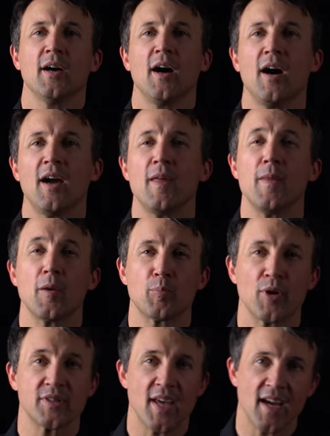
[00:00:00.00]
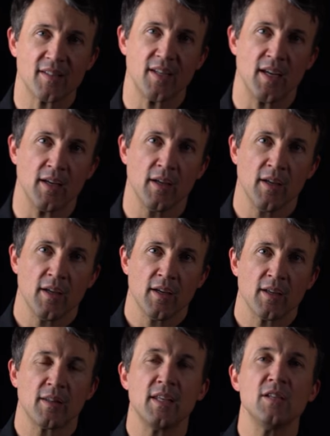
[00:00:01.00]
uh, and then protecting
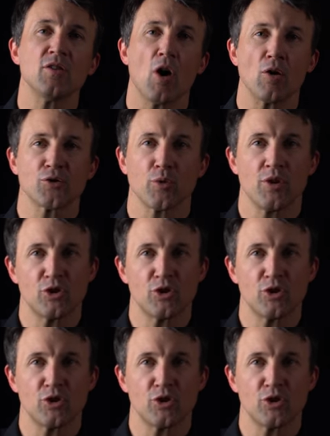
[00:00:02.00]
these also.